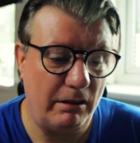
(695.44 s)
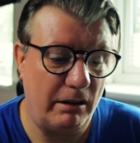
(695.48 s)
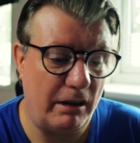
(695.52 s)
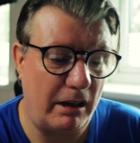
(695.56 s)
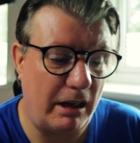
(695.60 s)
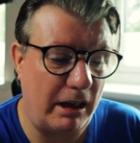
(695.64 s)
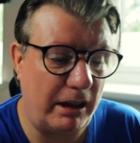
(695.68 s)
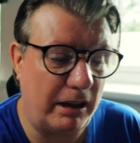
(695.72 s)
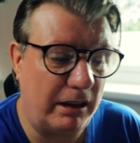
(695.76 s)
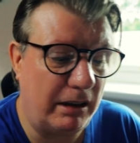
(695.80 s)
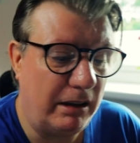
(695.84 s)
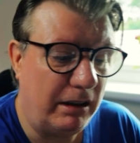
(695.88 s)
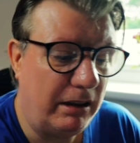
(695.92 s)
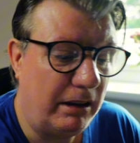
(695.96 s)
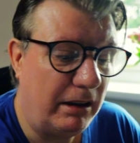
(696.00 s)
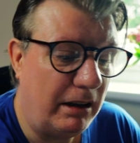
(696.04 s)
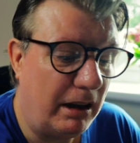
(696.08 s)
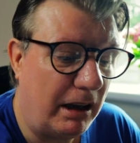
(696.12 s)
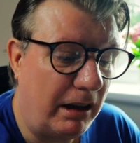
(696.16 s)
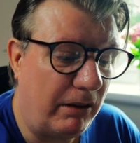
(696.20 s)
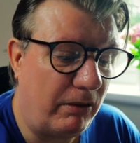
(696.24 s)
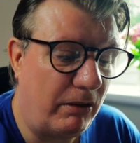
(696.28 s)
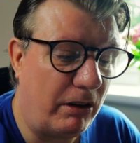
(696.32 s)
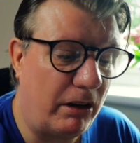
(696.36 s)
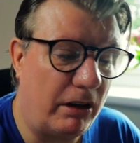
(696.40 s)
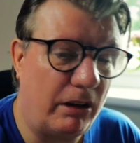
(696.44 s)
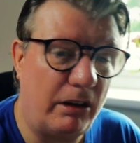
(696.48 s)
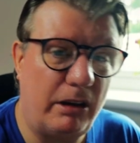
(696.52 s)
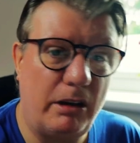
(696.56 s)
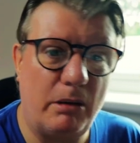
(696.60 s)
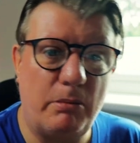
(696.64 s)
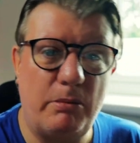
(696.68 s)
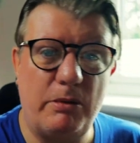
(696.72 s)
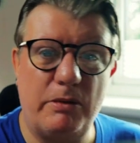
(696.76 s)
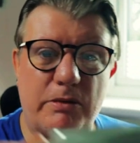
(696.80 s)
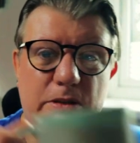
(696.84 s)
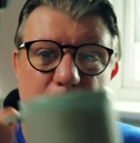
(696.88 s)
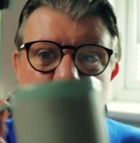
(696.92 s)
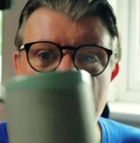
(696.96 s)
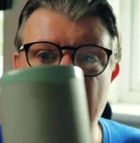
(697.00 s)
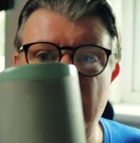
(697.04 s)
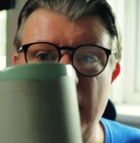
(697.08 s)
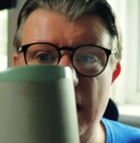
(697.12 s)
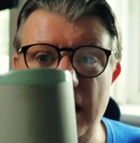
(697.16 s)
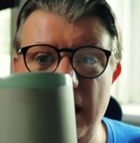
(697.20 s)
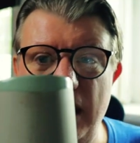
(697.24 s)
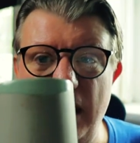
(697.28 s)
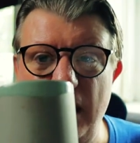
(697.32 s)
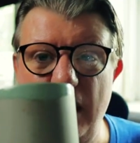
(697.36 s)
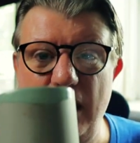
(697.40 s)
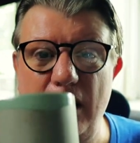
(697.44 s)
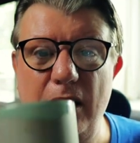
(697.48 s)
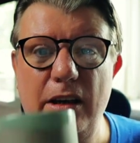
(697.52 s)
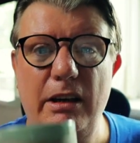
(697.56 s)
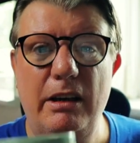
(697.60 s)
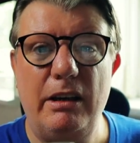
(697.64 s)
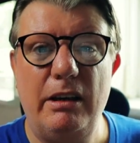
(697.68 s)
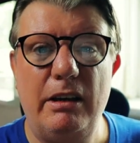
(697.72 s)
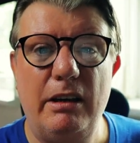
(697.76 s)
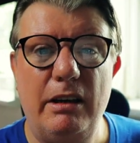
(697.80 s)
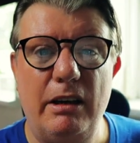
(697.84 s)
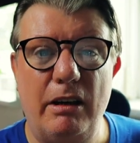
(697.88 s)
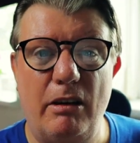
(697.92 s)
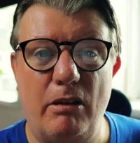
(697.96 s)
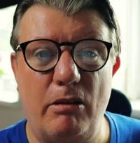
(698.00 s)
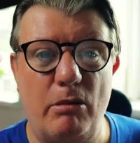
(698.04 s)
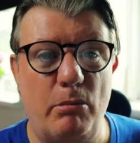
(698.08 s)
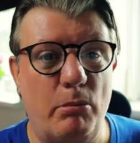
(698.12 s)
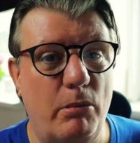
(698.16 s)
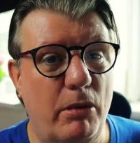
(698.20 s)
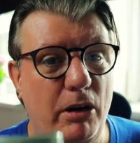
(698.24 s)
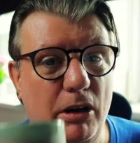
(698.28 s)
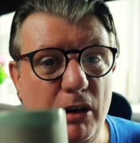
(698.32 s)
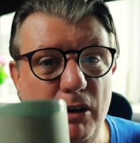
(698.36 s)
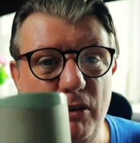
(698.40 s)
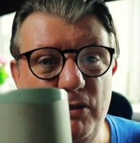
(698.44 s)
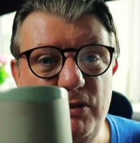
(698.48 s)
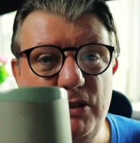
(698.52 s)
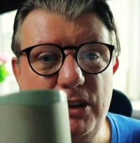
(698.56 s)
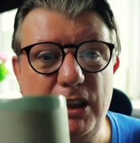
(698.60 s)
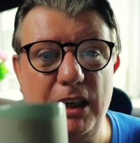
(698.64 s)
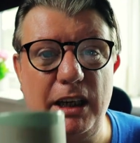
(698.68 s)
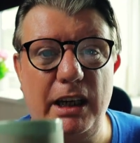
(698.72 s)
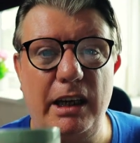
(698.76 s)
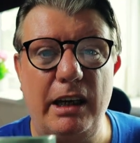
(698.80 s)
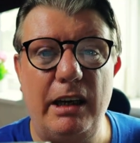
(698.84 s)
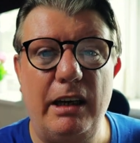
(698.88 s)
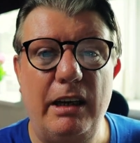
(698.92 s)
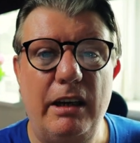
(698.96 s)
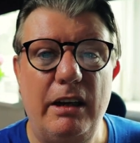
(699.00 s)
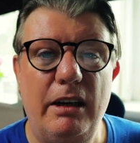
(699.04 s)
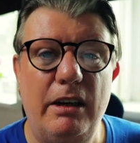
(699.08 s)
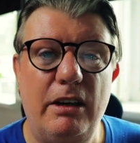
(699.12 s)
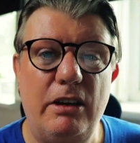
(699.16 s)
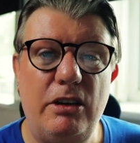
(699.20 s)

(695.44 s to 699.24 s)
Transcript: Like I've got a cup of tea here, or a mug of tea.